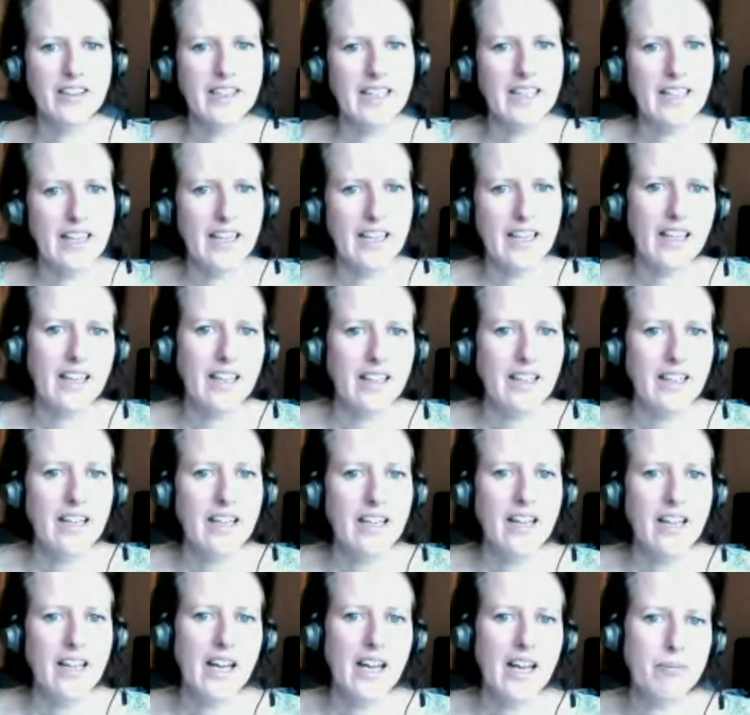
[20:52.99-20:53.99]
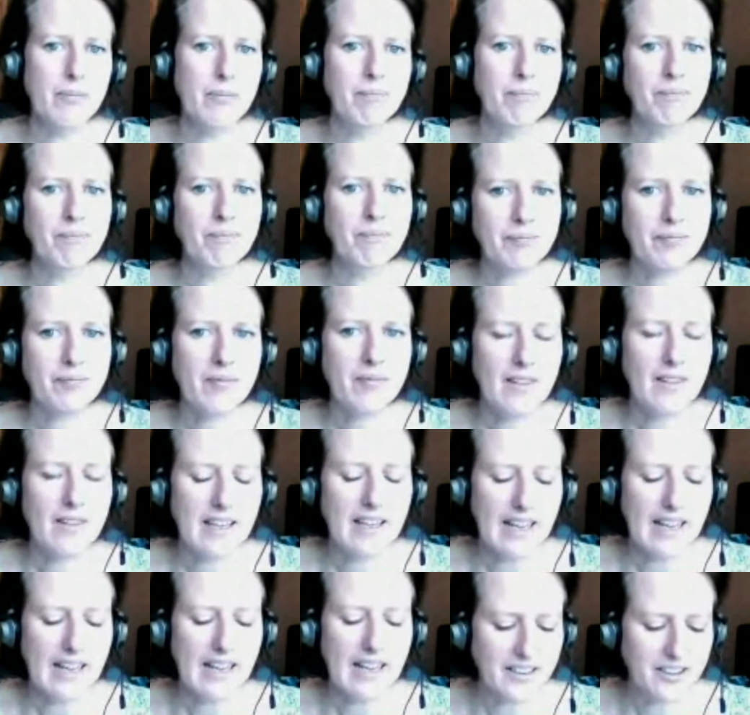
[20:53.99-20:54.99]
Okay. And
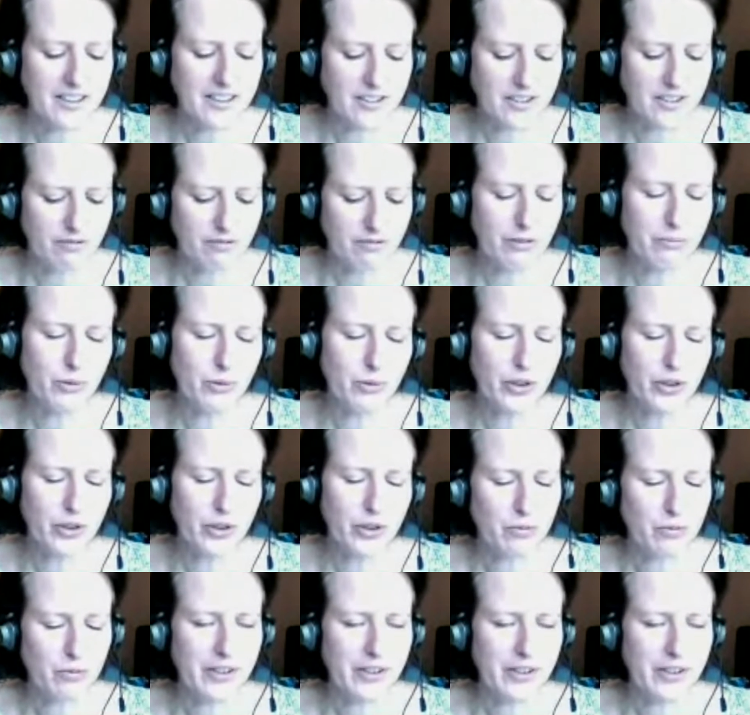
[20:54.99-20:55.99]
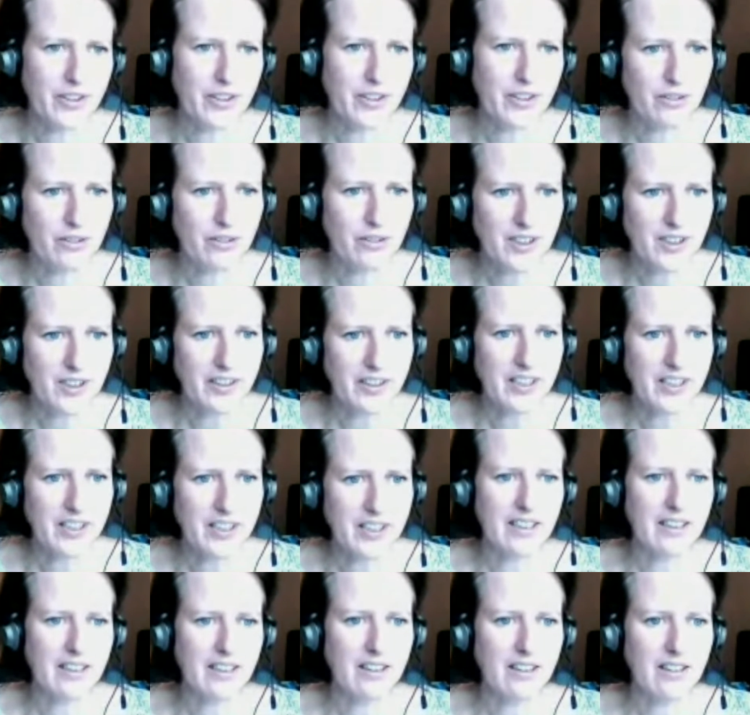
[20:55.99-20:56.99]
from your experience of
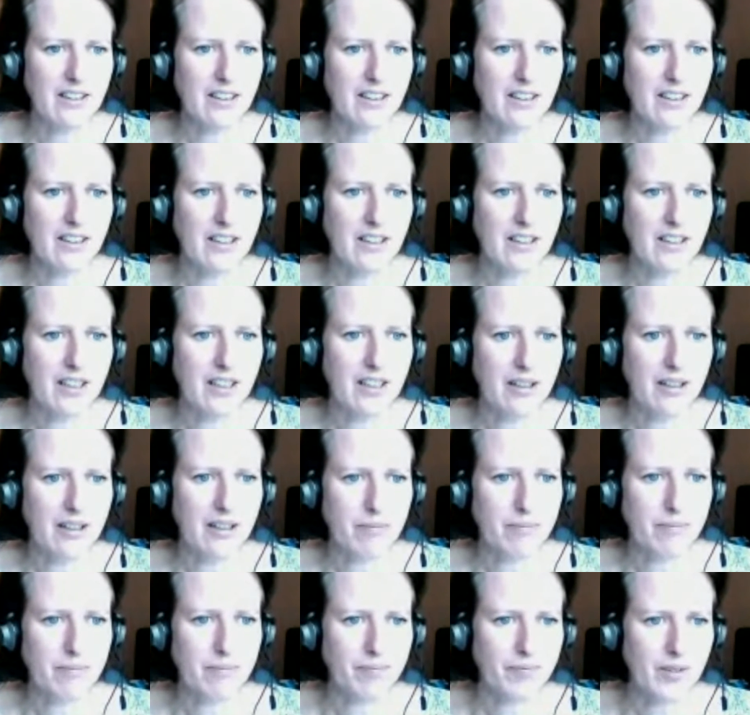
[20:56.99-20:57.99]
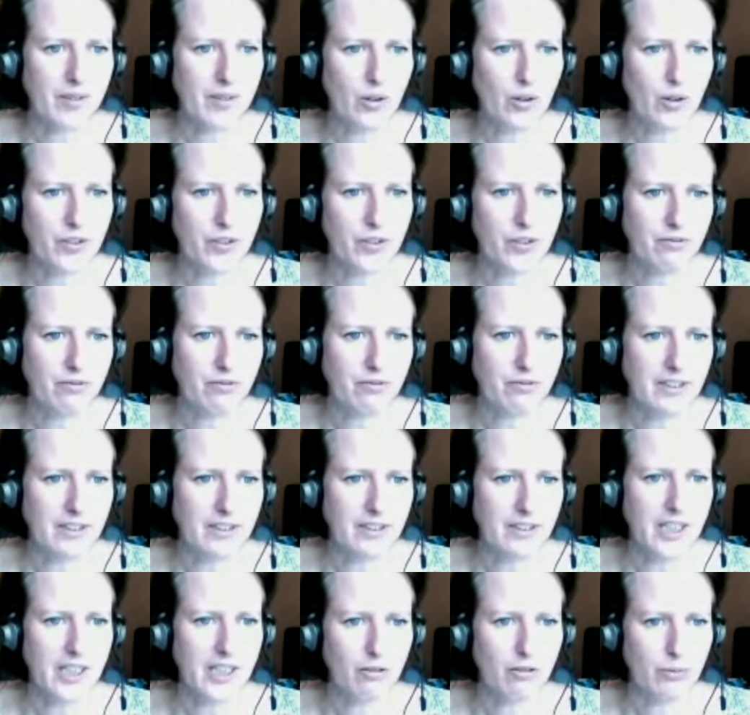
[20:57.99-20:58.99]
studying lots of
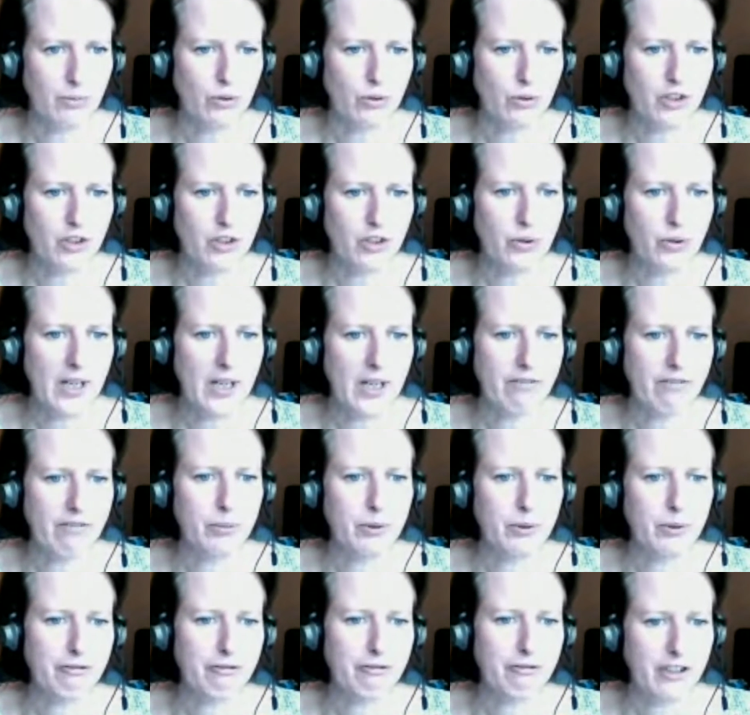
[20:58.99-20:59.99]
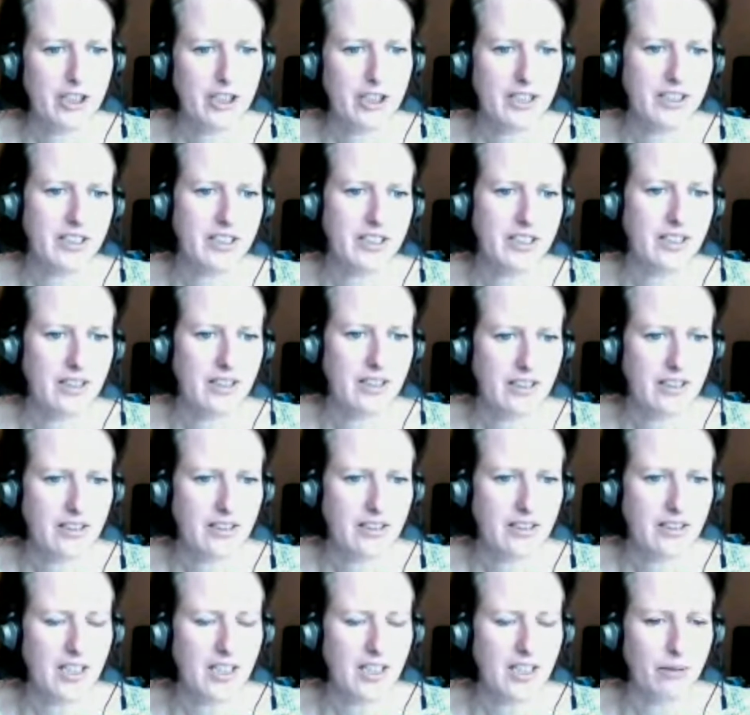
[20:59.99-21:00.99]
different types of MOOCs, do you have a
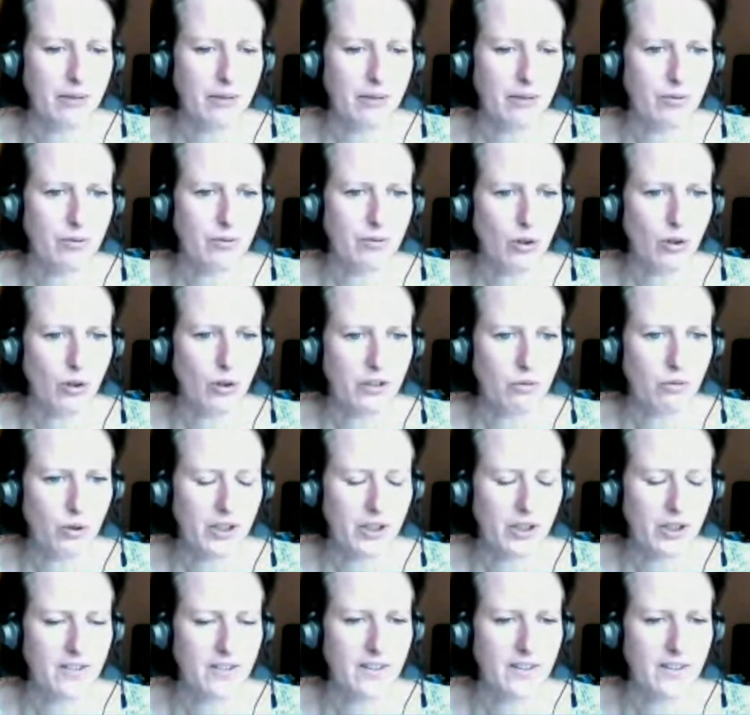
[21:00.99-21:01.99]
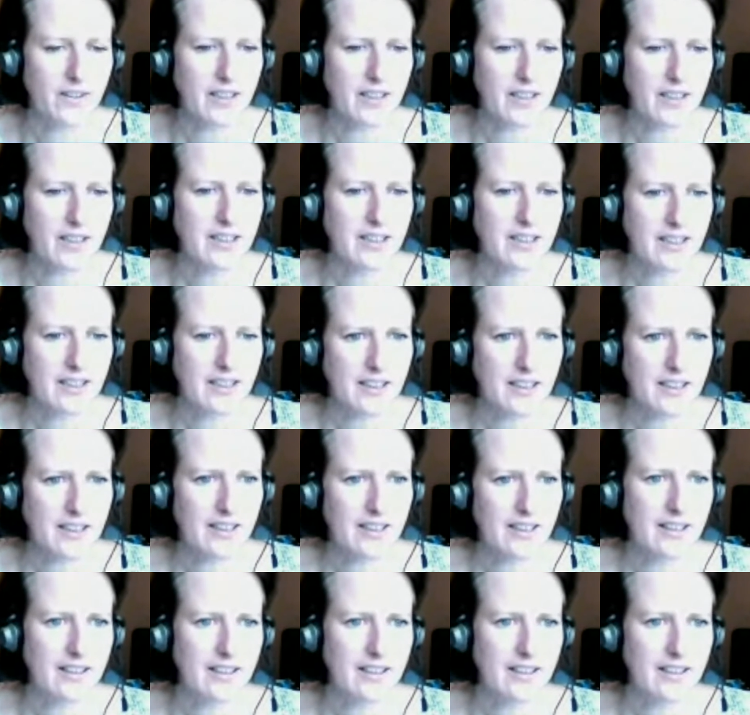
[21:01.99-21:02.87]
preferred type, and what is that?